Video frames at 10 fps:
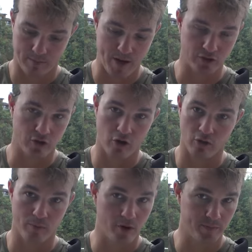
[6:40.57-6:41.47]
Pinch
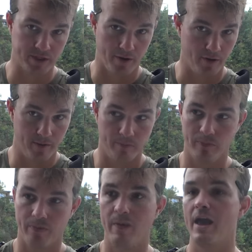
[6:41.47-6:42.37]
all the barbs in on it.
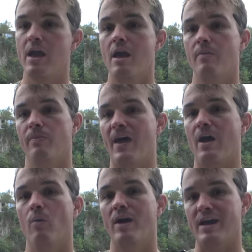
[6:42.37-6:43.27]

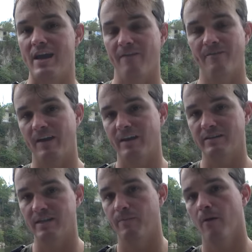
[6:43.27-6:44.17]
That way, if they get
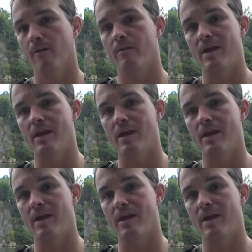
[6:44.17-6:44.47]
it deeper,